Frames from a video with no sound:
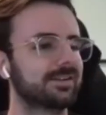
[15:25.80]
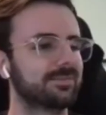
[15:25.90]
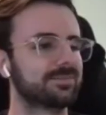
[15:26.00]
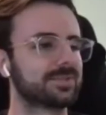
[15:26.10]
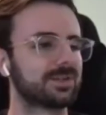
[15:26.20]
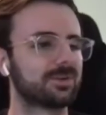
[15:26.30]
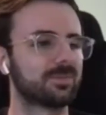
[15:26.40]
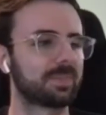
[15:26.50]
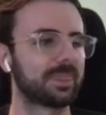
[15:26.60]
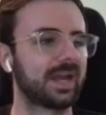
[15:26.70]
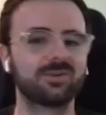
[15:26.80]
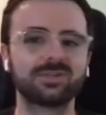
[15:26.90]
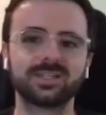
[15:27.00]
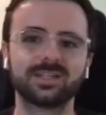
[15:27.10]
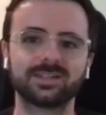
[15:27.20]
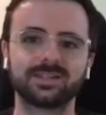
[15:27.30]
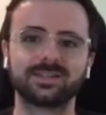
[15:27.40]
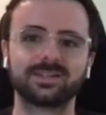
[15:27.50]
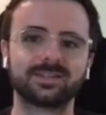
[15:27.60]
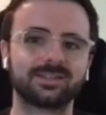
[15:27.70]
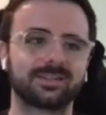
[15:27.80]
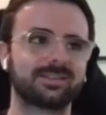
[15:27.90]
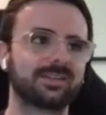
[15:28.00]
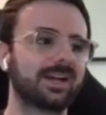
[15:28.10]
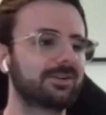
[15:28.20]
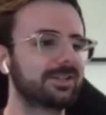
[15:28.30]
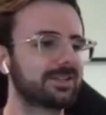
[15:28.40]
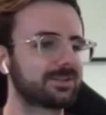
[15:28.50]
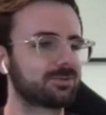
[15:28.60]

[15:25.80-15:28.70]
So how did the